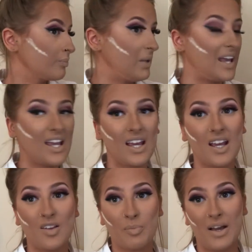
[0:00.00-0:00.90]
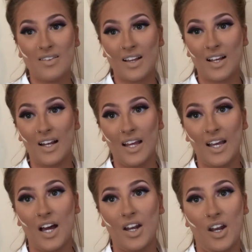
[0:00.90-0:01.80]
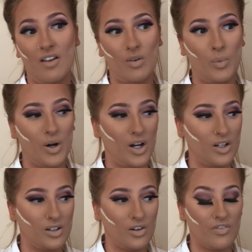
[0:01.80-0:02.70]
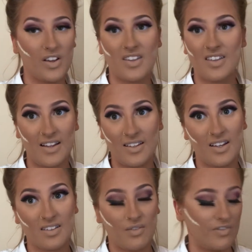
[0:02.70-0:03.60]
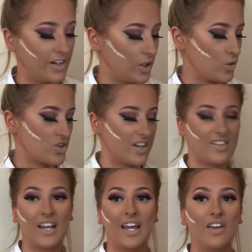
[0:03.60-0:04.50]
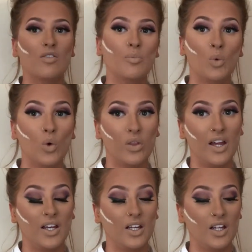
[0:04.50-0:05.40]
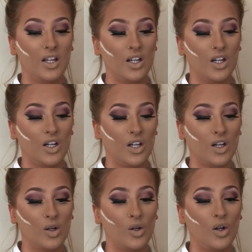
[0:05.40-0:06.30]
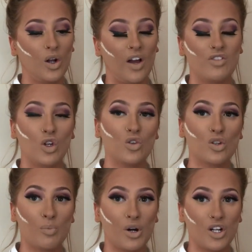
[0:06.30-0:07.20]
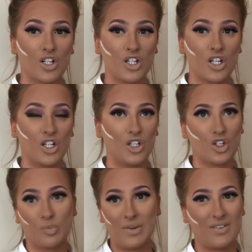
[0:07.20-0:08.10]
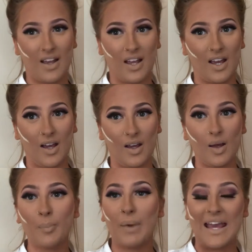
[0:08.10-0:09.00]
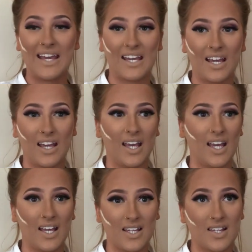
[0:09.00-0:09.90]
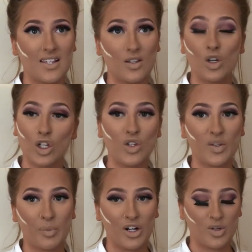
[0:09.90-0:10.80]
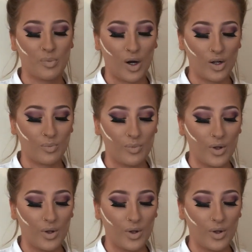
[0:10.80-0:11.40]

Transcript: Baking is basically another word of setting something. You're setting it even more than, like if you used a brush, you'd just be setting it. Baking is, you can use a brush, but I'd,